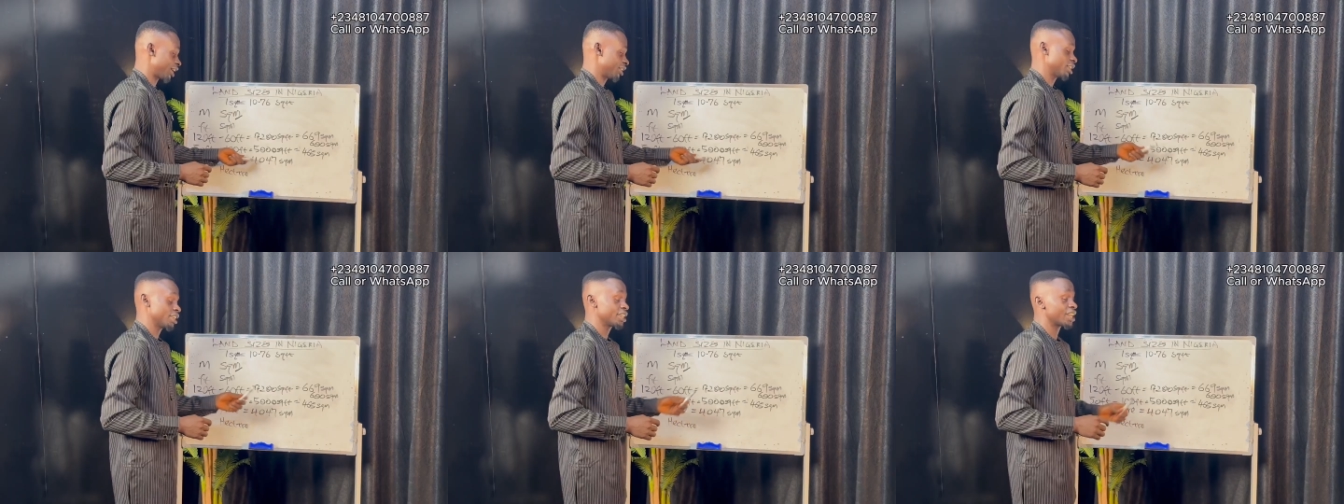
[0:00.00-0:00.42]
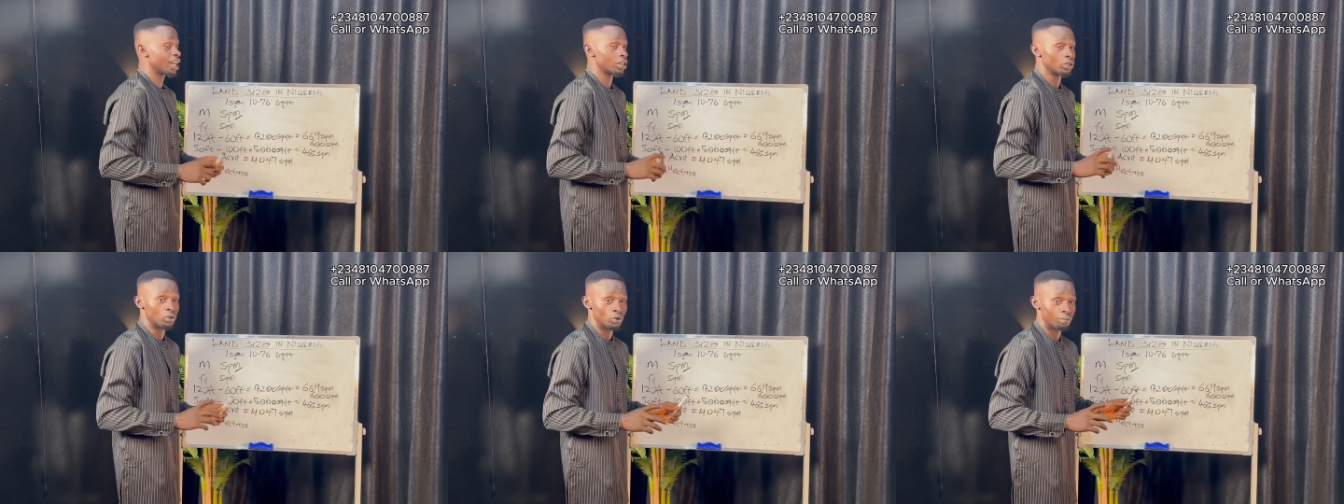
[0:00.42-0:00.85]
an
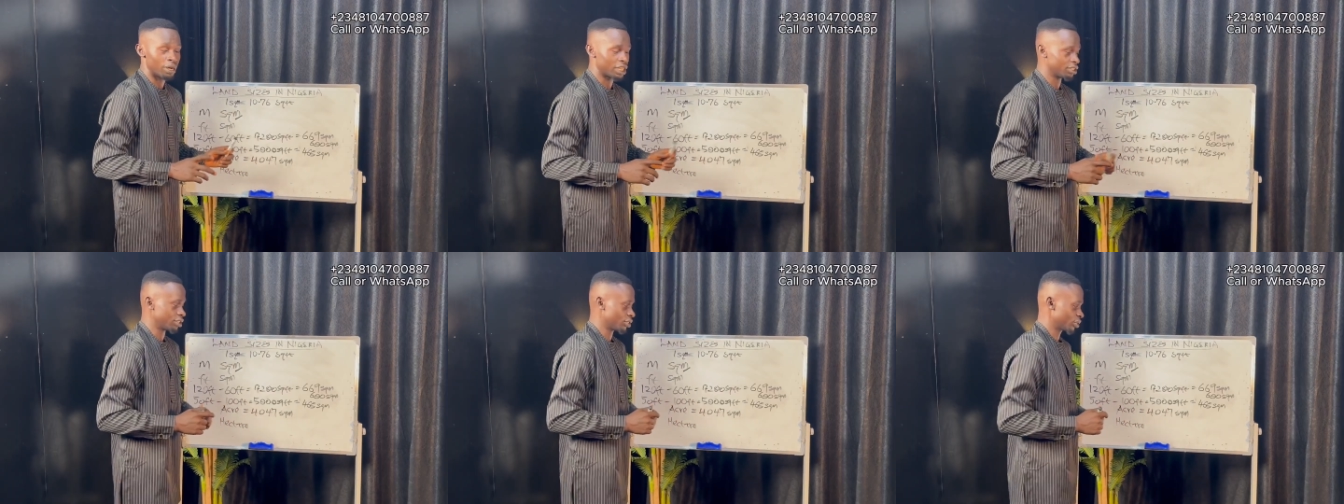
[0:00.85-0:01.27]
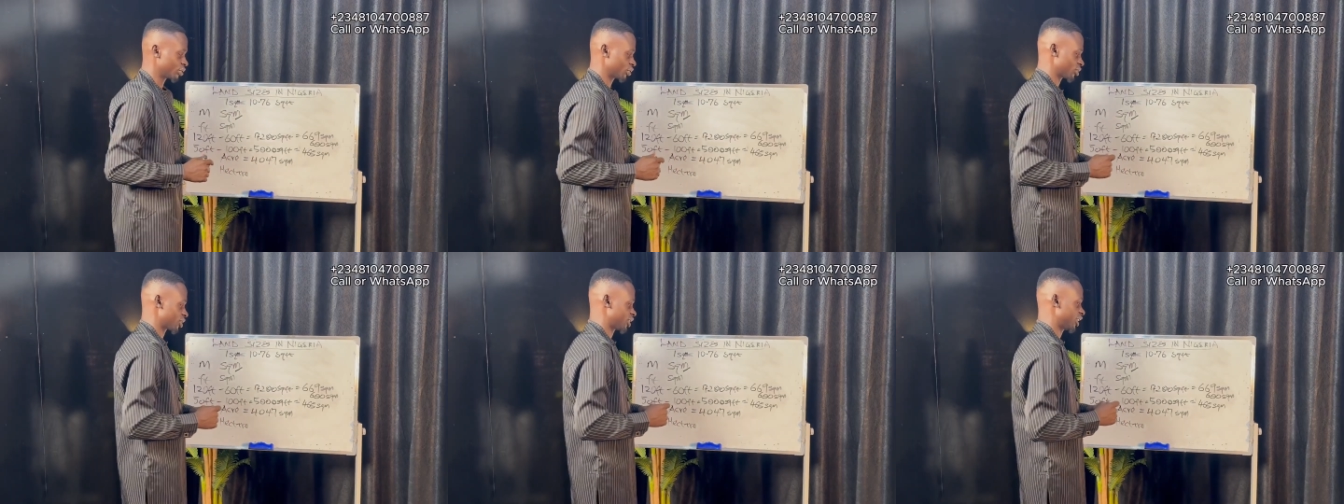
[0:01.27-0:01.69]
acre globally,
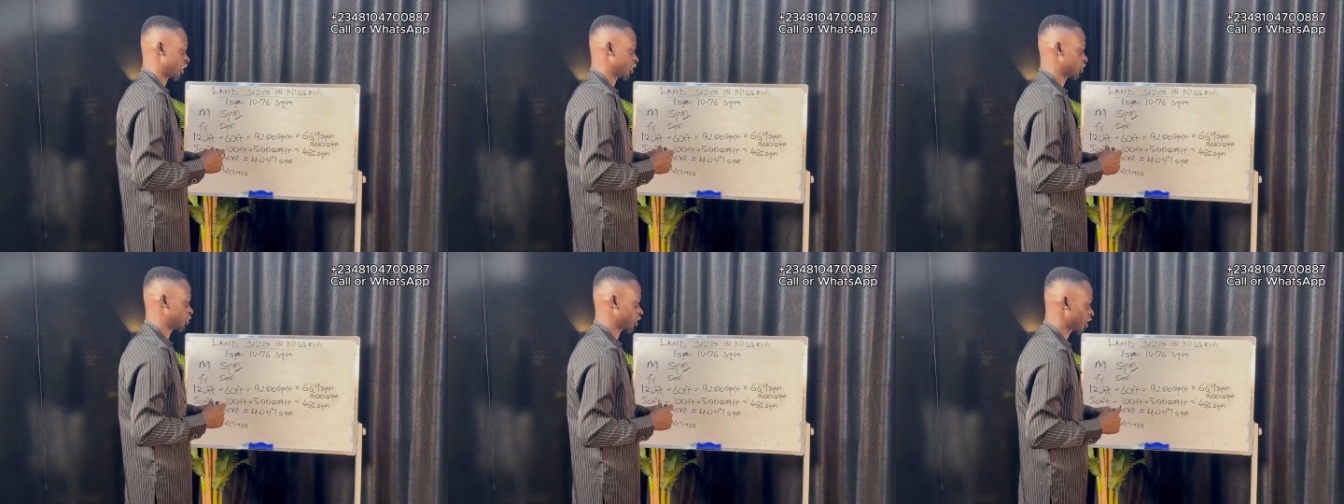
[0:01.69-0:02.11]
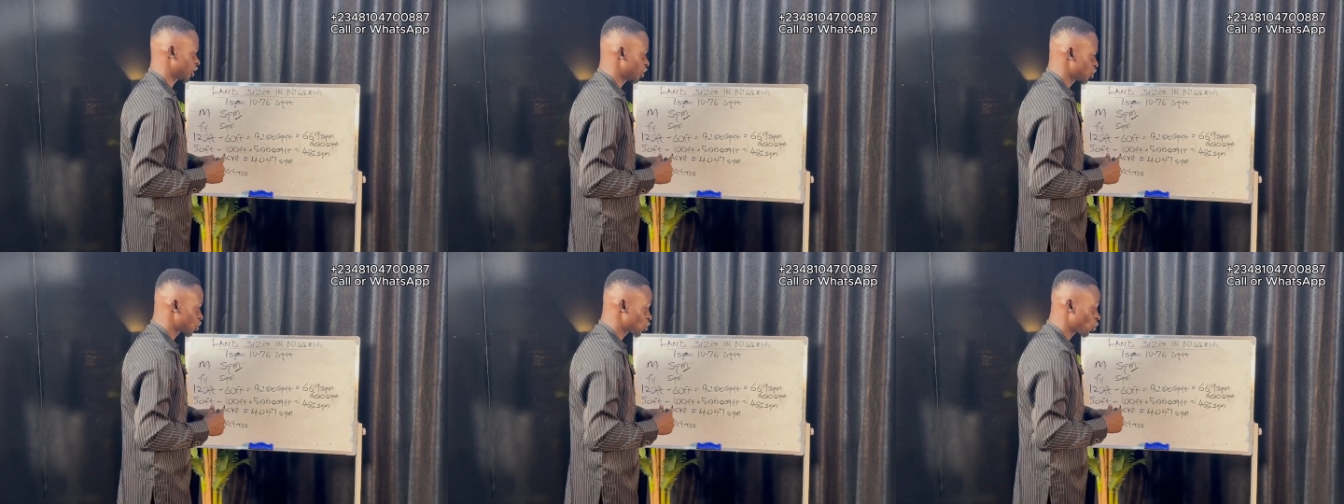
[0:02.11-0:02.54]
not just in Nigeria.
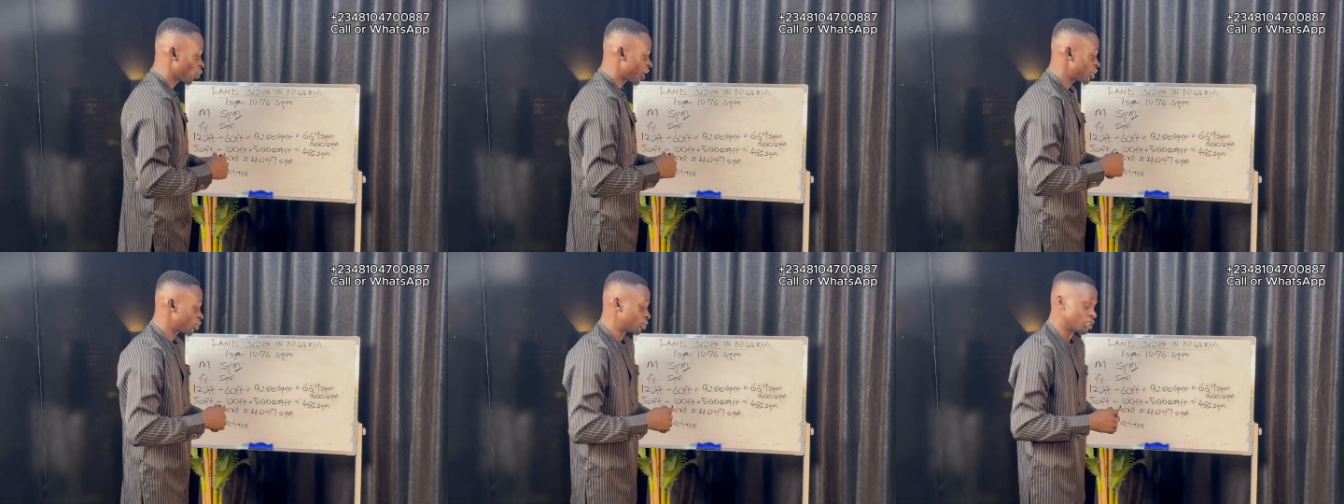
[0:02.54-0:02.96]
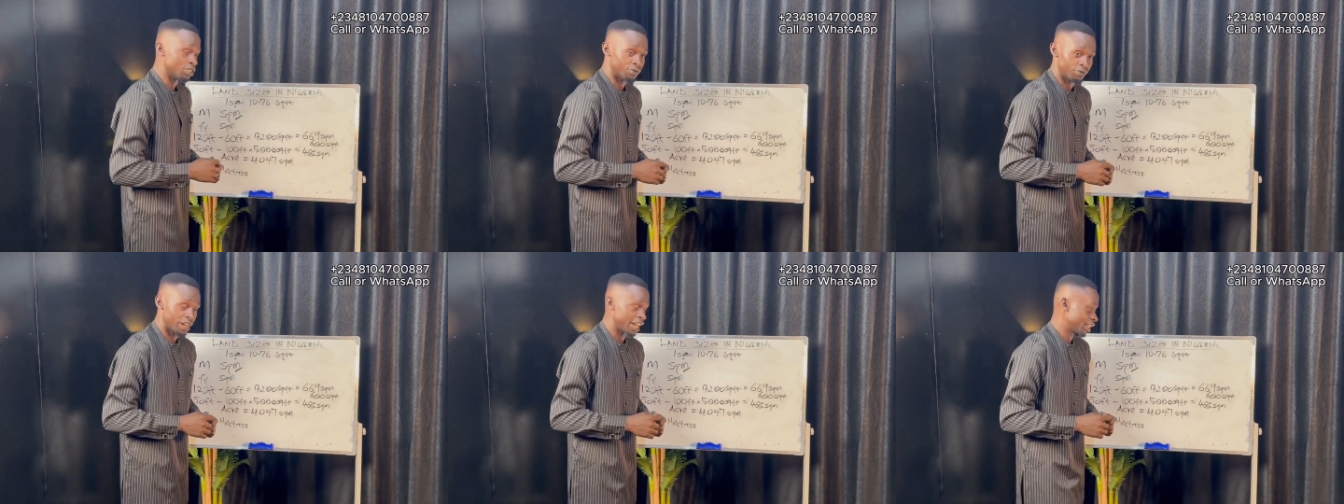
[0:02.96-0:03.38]
So when you
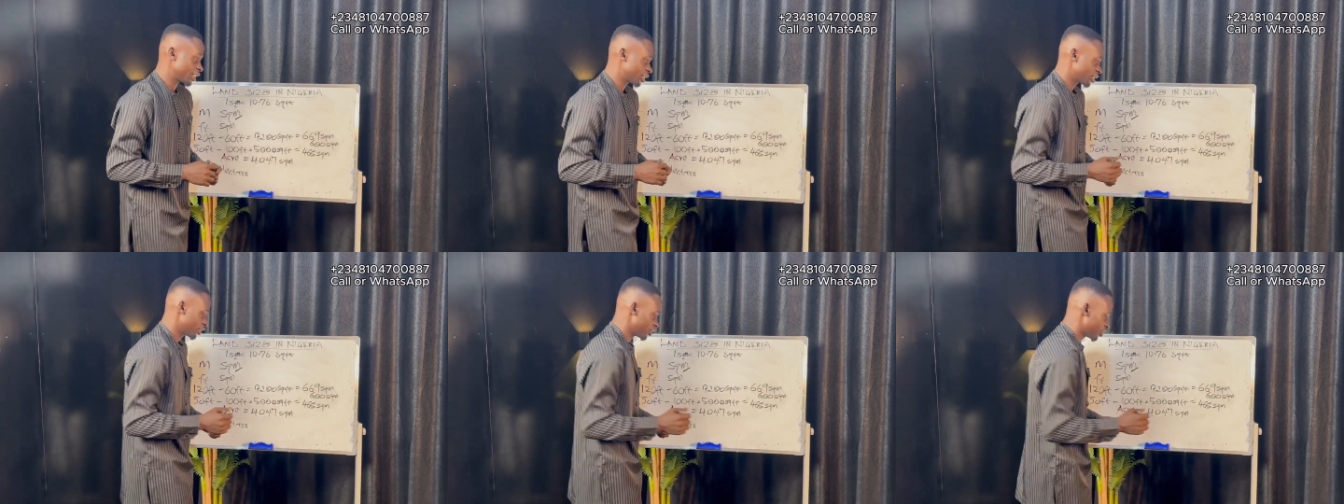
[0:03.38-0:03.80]
divide